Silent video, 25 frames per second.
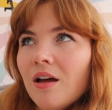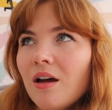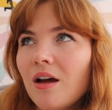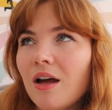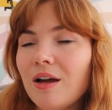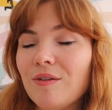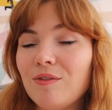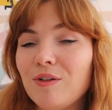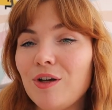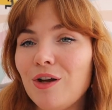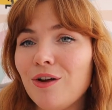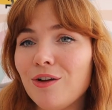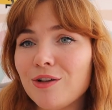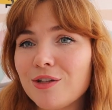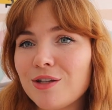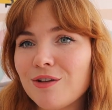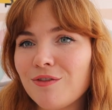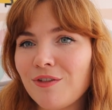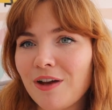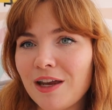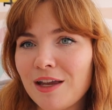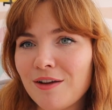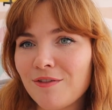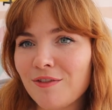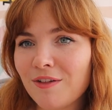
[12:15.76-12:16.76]
have a lot
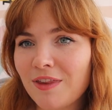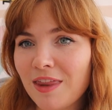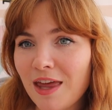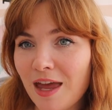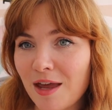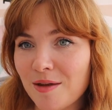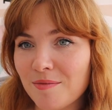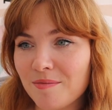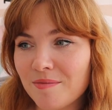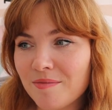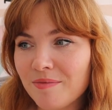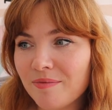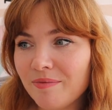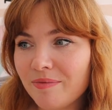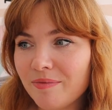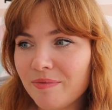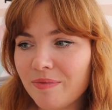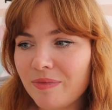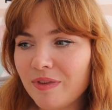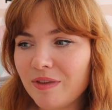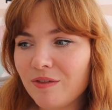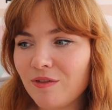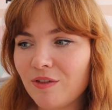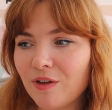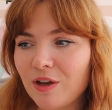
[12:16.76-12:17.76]
to thank for them
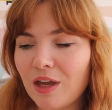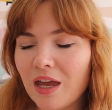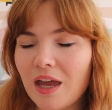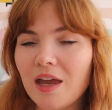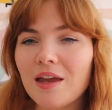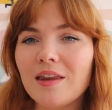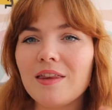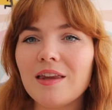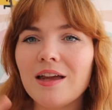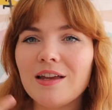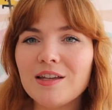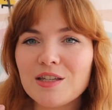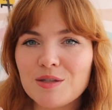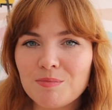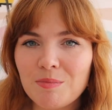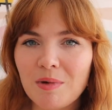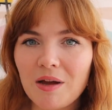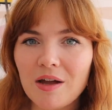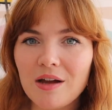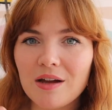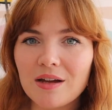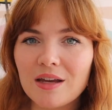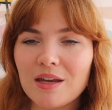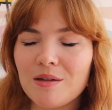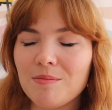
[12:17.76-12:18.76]
for getting that
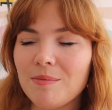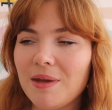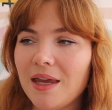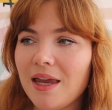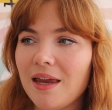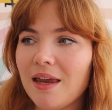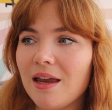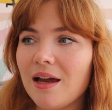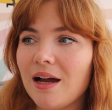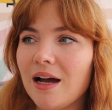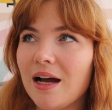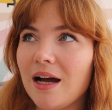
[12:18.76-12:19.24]
spark in me.